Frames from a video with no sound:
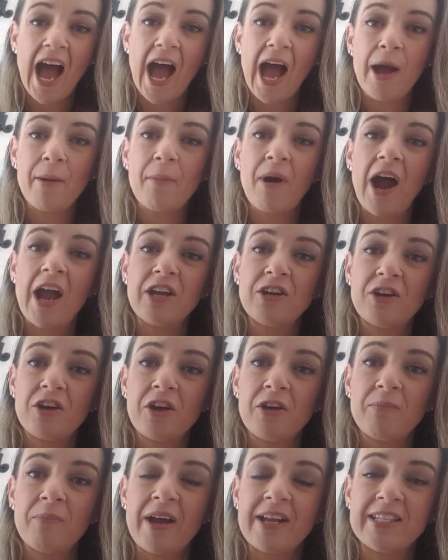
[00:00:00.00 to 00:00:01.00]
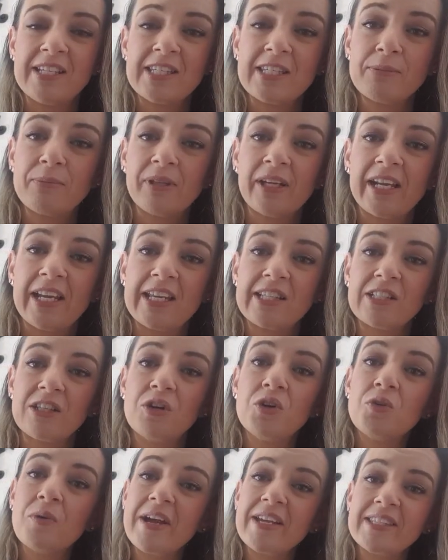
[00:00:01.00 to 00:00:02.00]
I know my discipline isn't
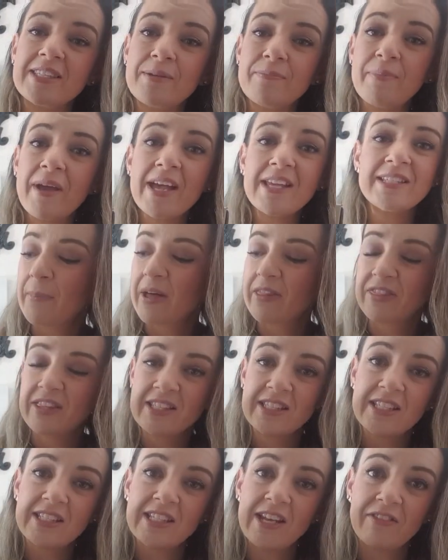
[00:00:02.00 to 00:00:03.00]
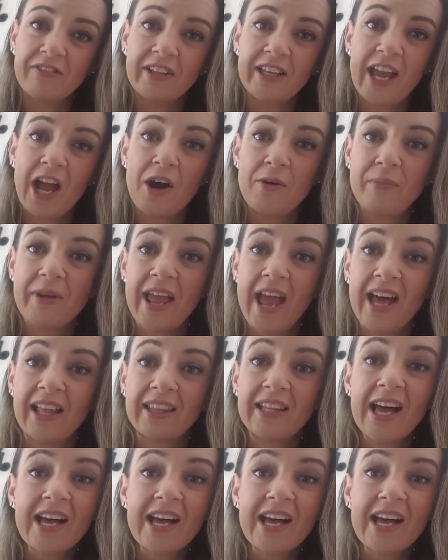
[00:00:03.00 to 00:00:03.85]
always the best, but this has definitely helped me out.